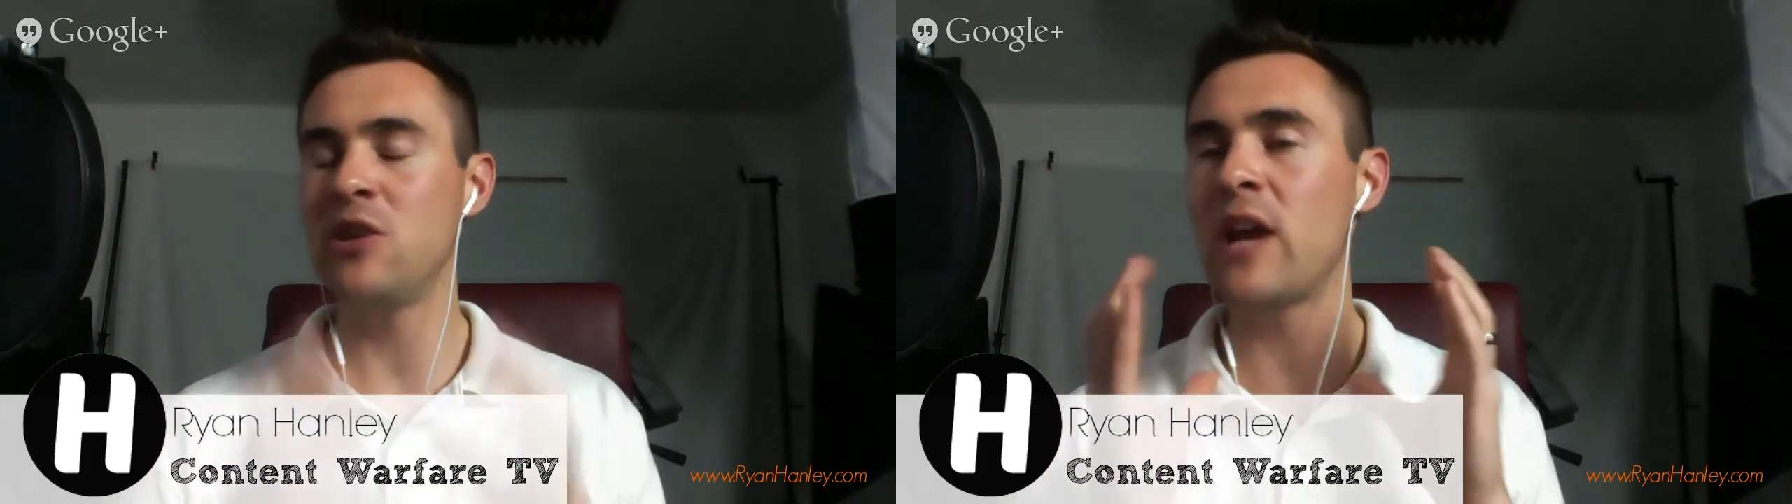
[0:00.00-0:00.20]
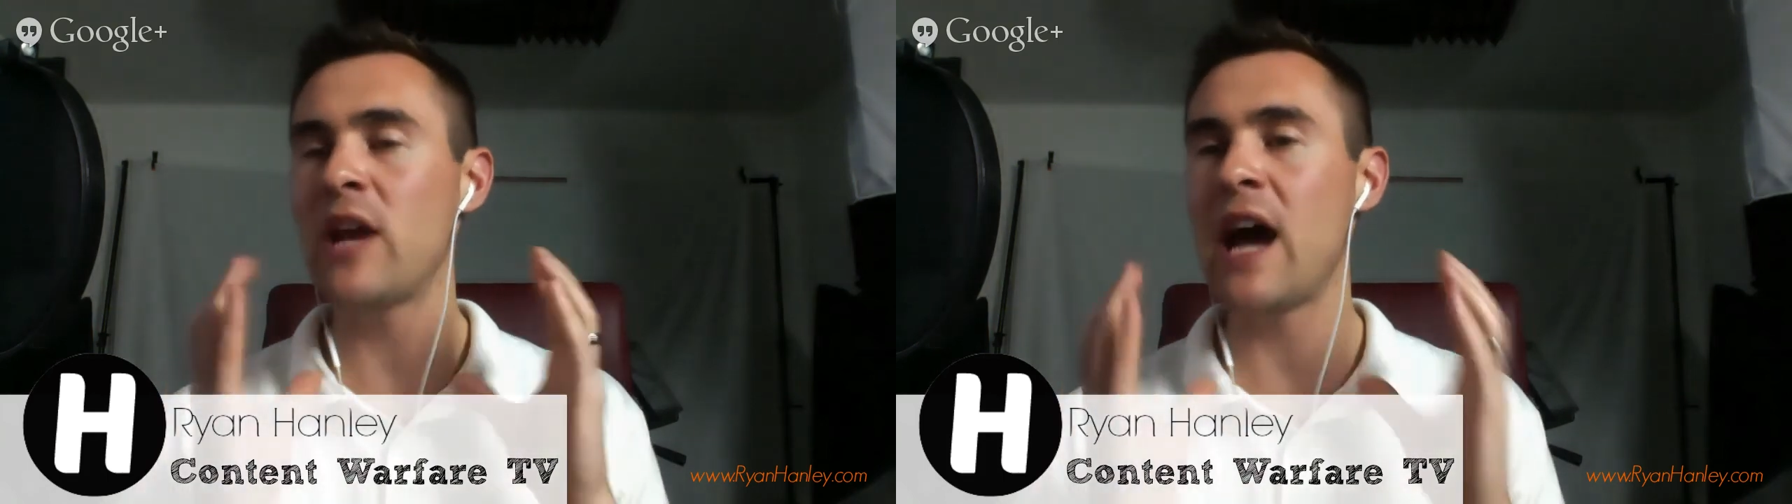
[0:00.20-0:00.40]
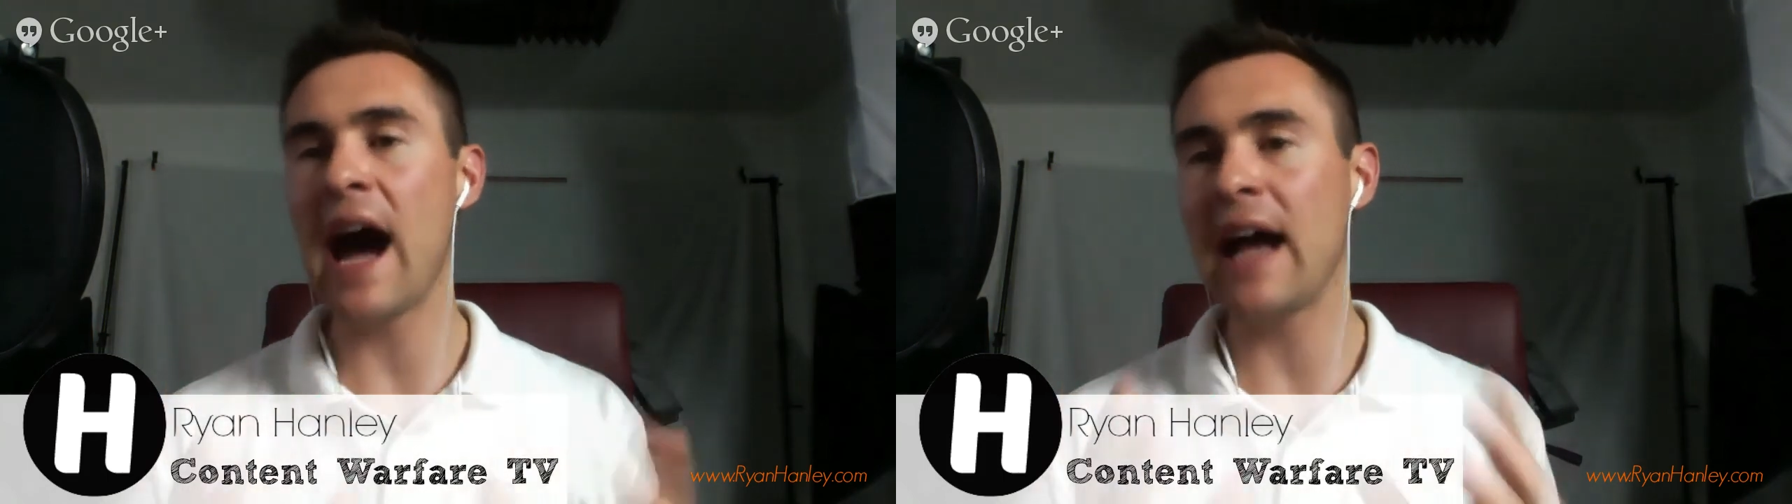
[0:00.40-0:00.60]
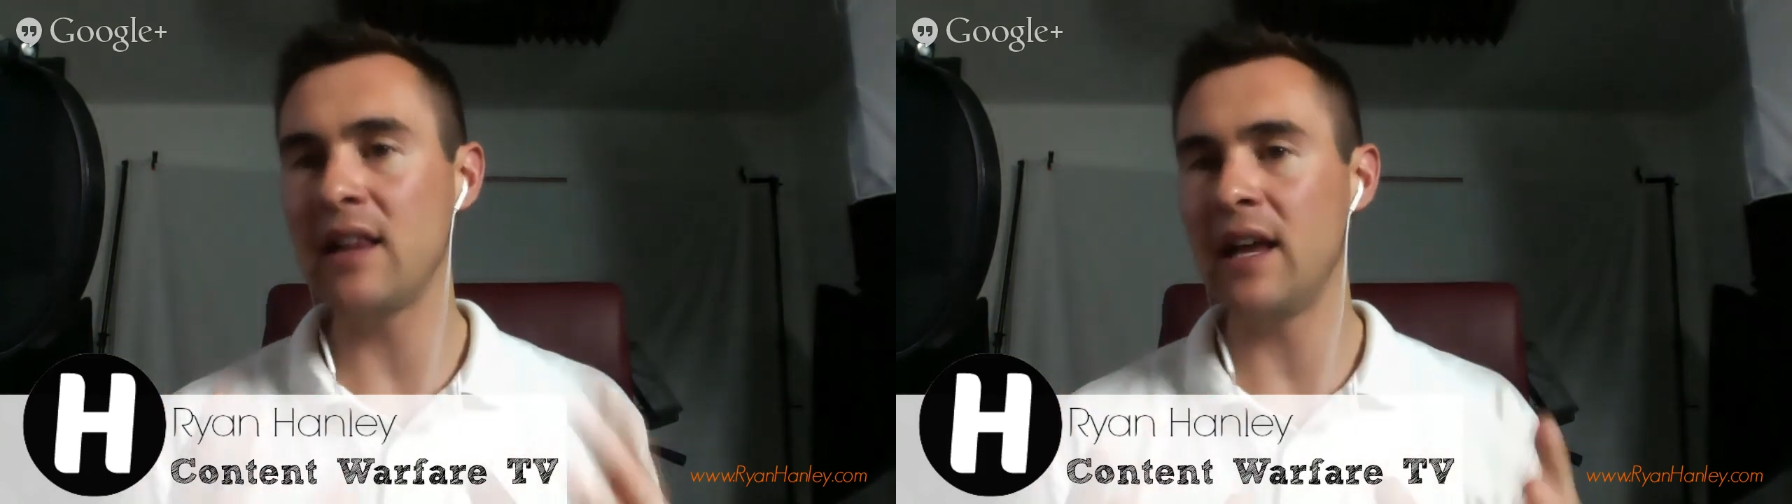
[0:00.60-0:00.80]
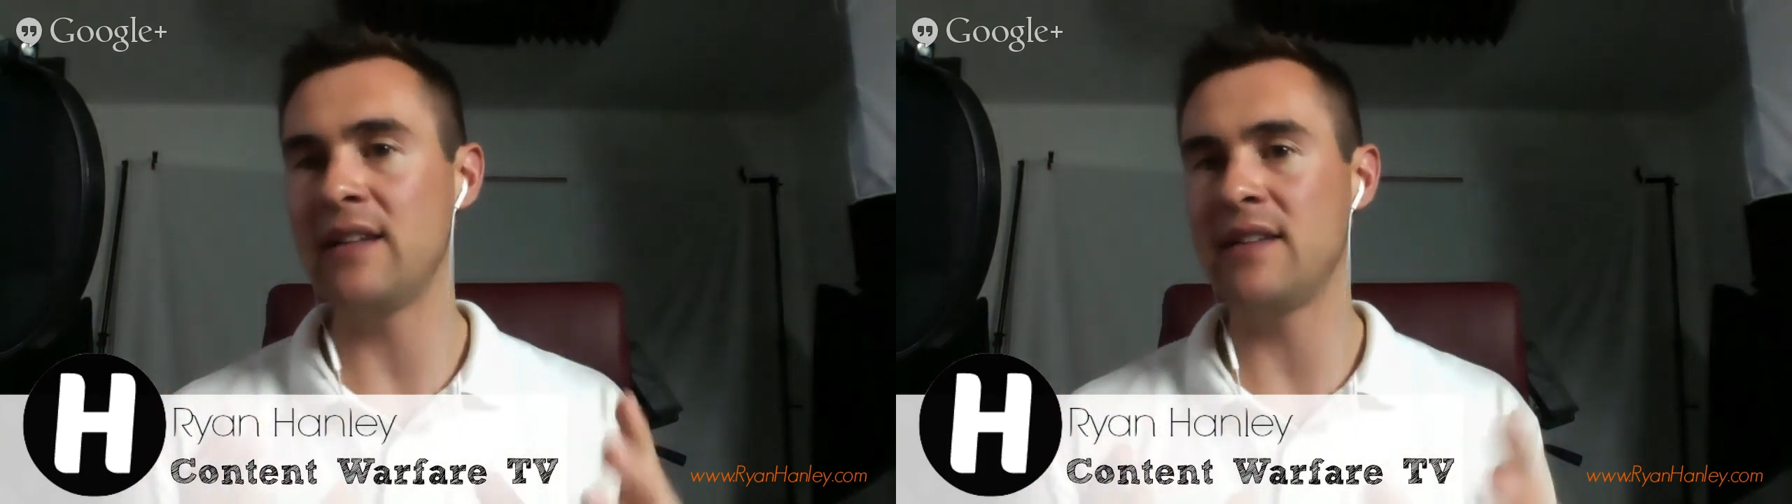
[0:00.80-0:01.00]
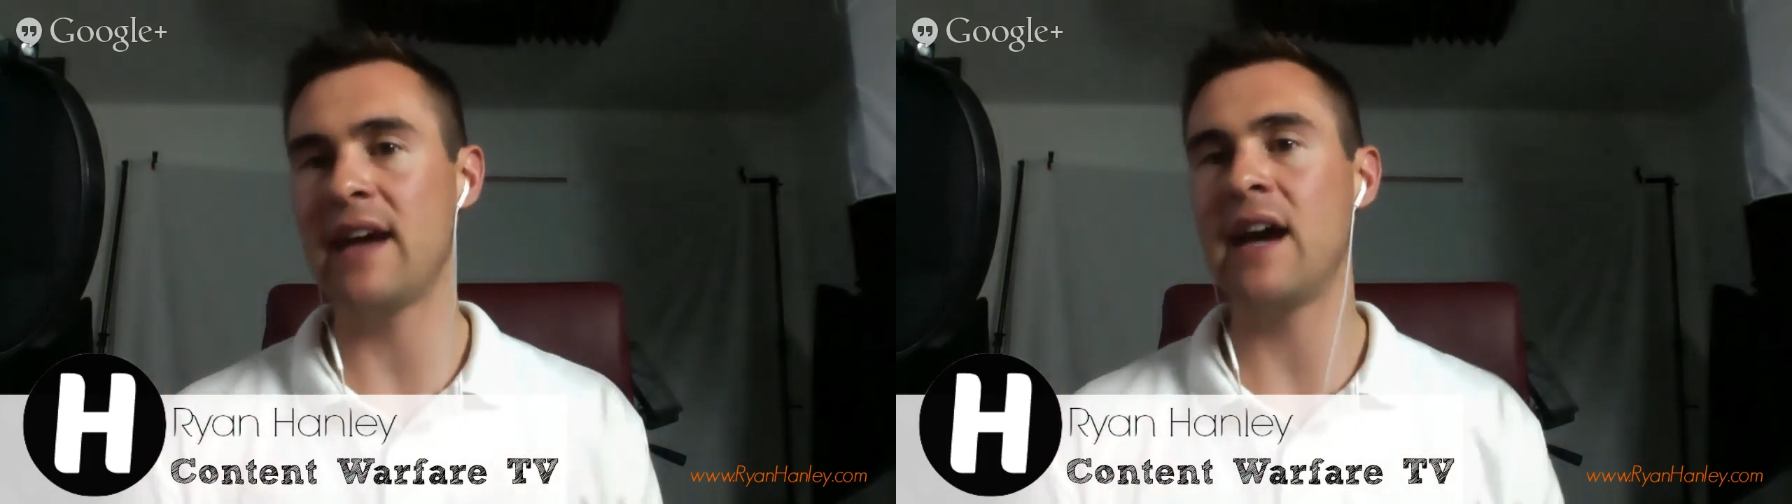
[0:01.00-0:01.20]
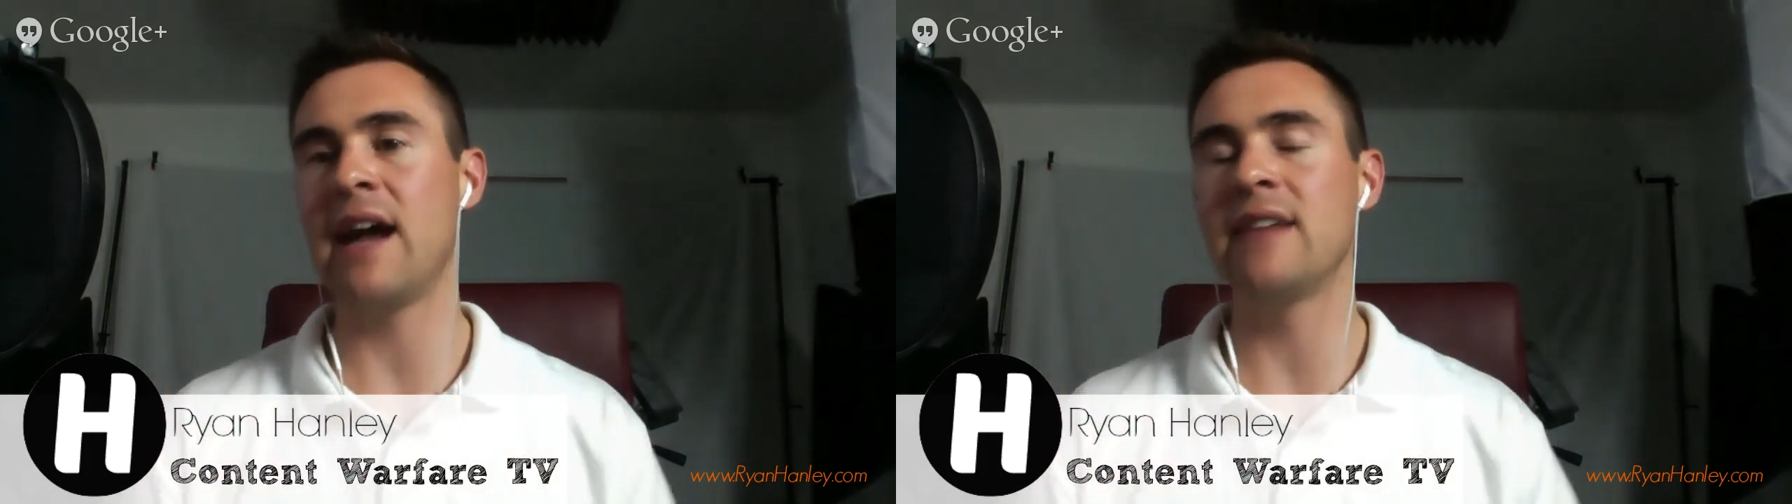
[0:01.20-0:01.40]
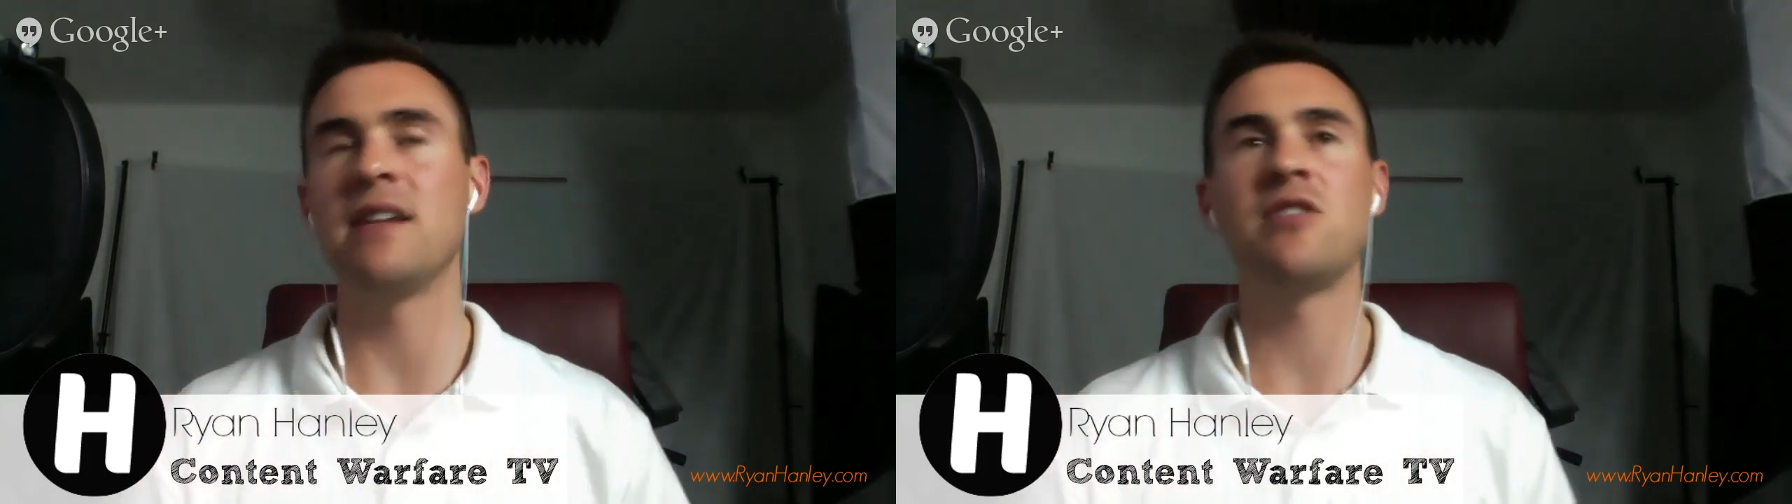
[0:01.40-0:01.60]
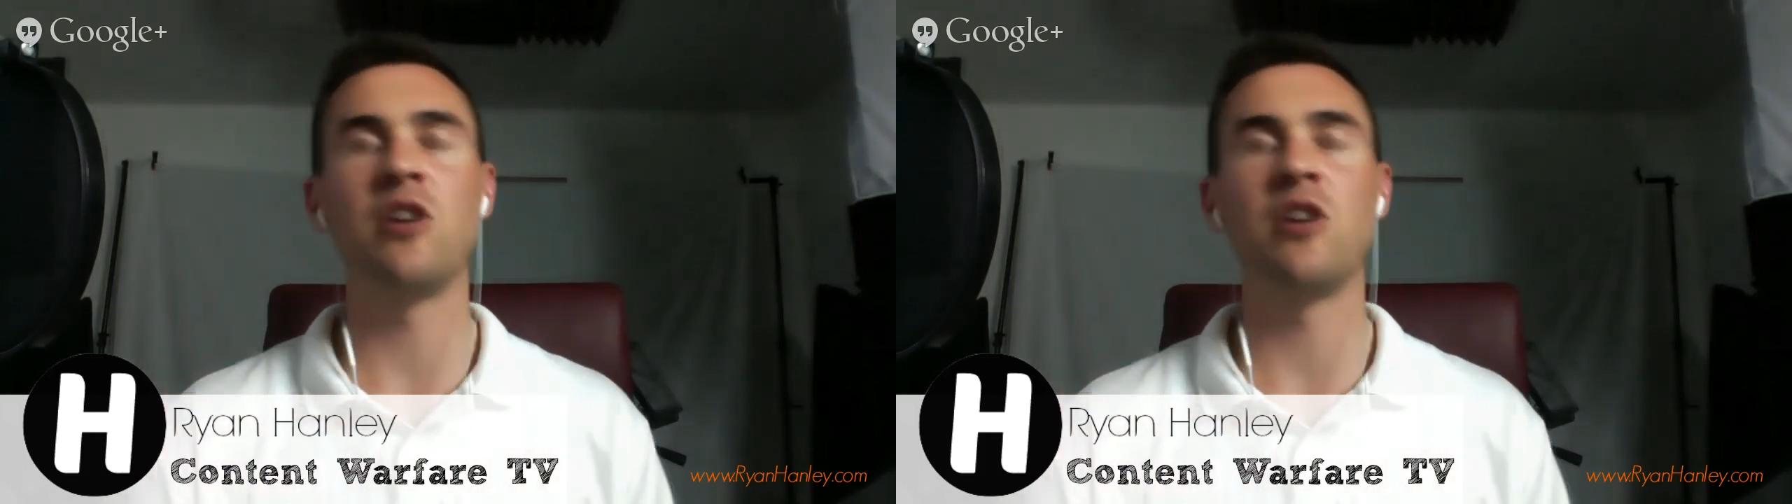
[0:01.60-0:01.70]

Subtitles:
you want to highlight that content.